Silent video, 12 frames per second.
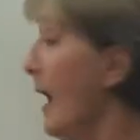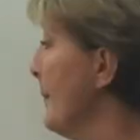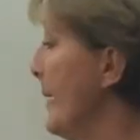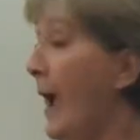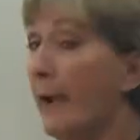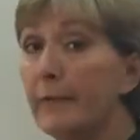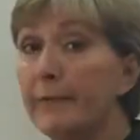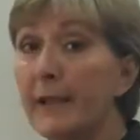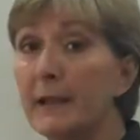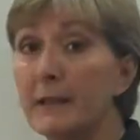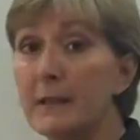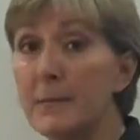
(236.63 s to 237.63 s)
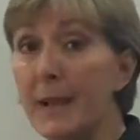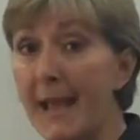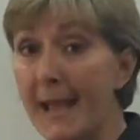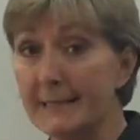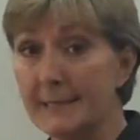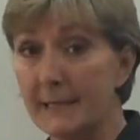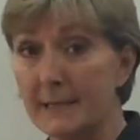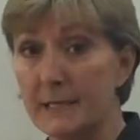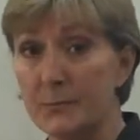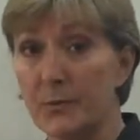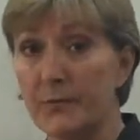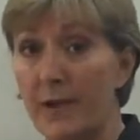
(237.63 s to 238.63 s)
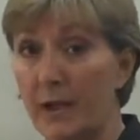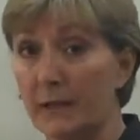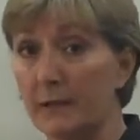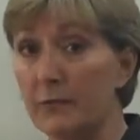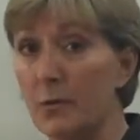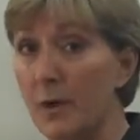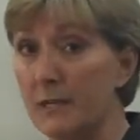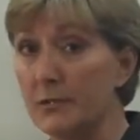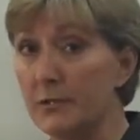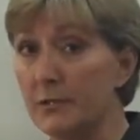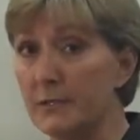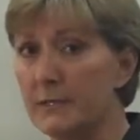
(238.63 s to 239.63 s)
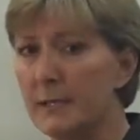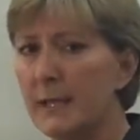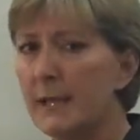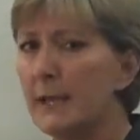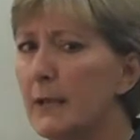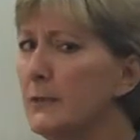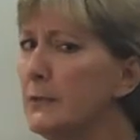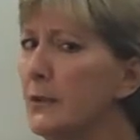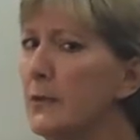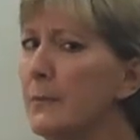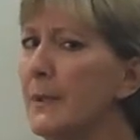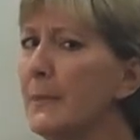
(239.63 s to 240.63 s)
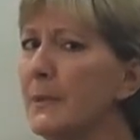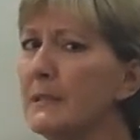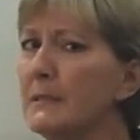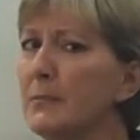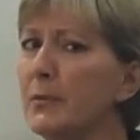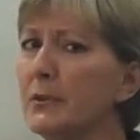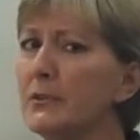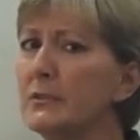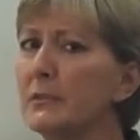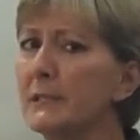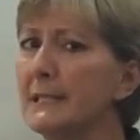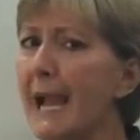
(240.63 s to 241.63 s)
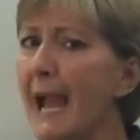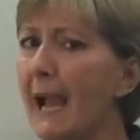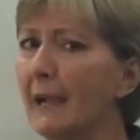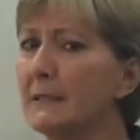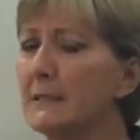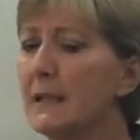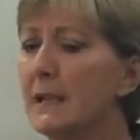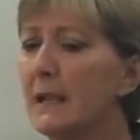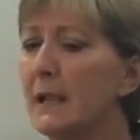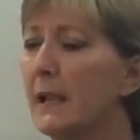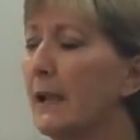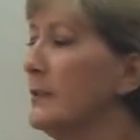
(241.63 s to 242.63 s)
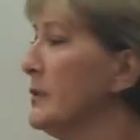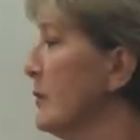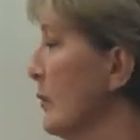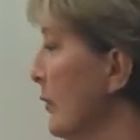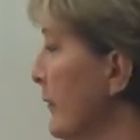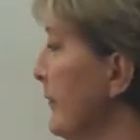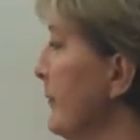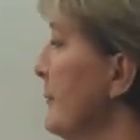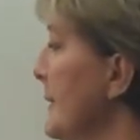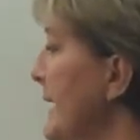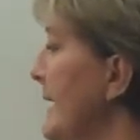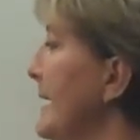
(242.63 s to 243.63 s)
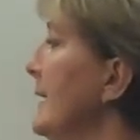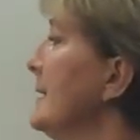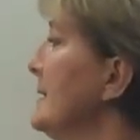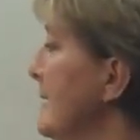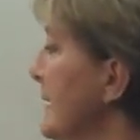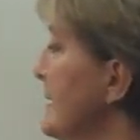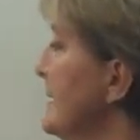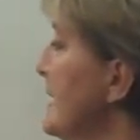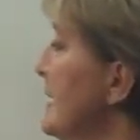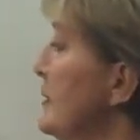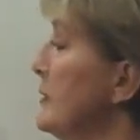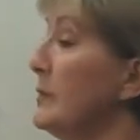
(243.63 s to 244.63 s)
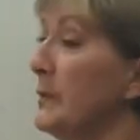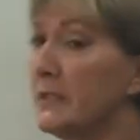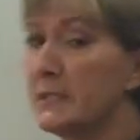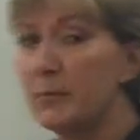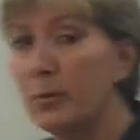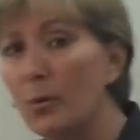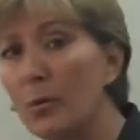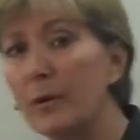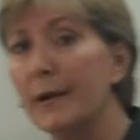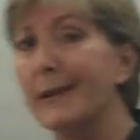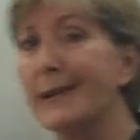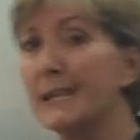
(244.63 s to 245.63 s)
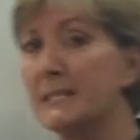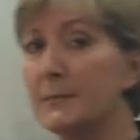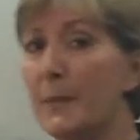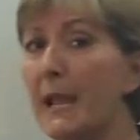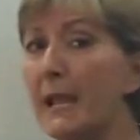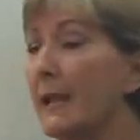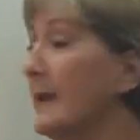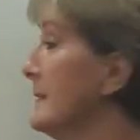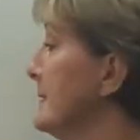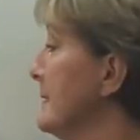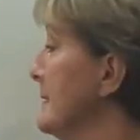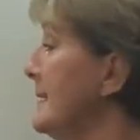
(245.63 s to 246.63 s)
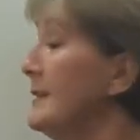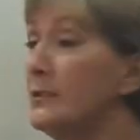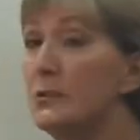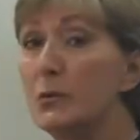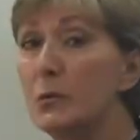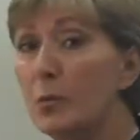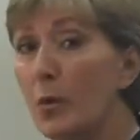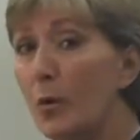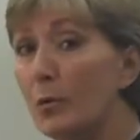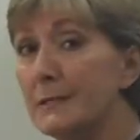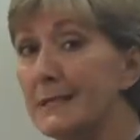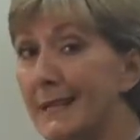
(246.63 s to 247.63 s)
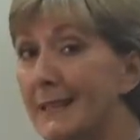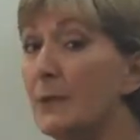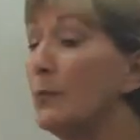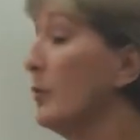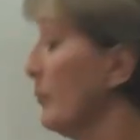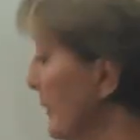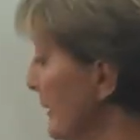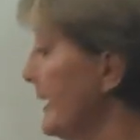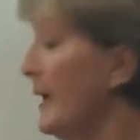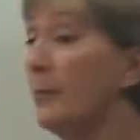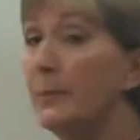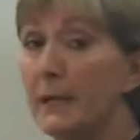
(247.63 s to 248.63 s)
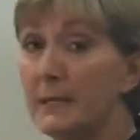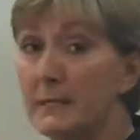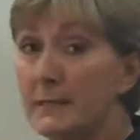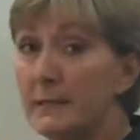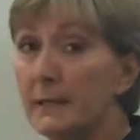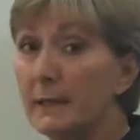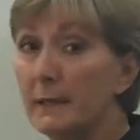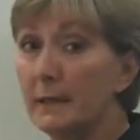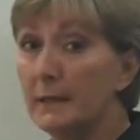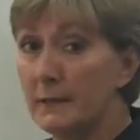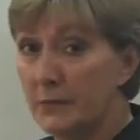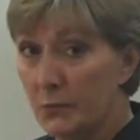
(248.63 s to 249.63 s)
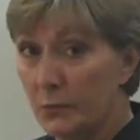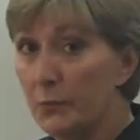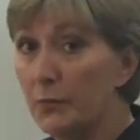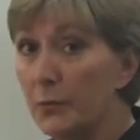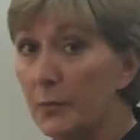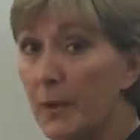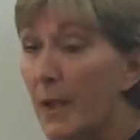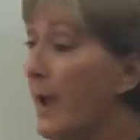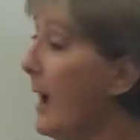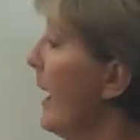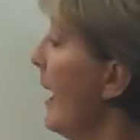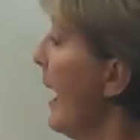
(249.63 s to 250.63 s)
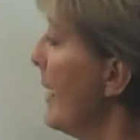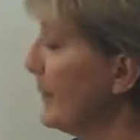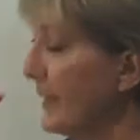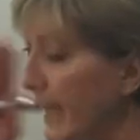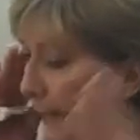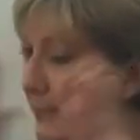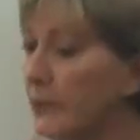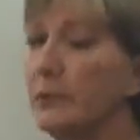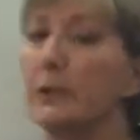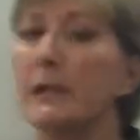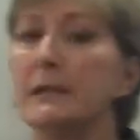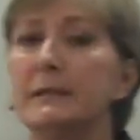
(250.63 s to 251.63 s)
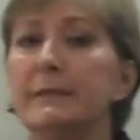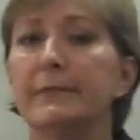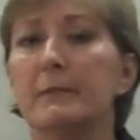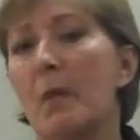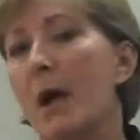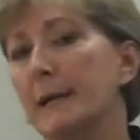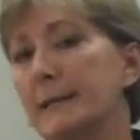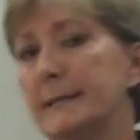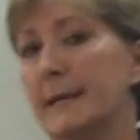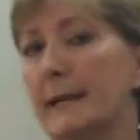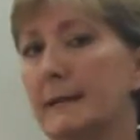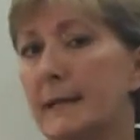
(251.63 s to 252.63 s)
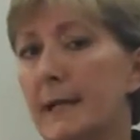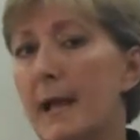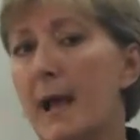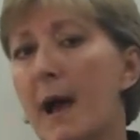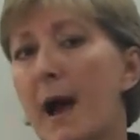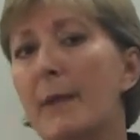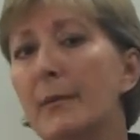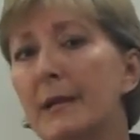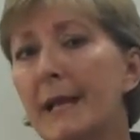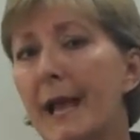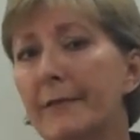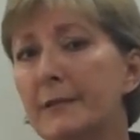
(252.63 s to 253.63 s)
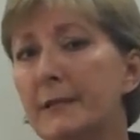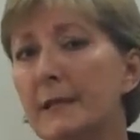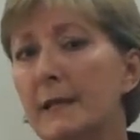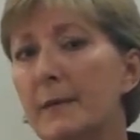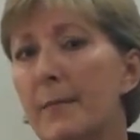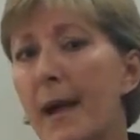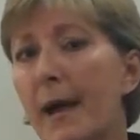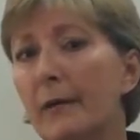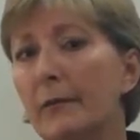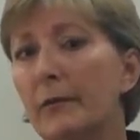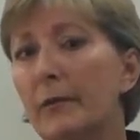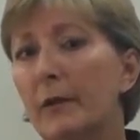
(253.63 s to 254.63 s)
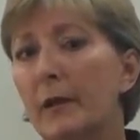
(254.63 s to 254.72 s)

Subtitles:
I'm aggravating them by asking these provocative questions. So there may be some personal attacks. So in order for me to continue to explore and expand these new roles that I think will really help unstick this group, I'm going to have to create a different mindset. I'm going to have to think about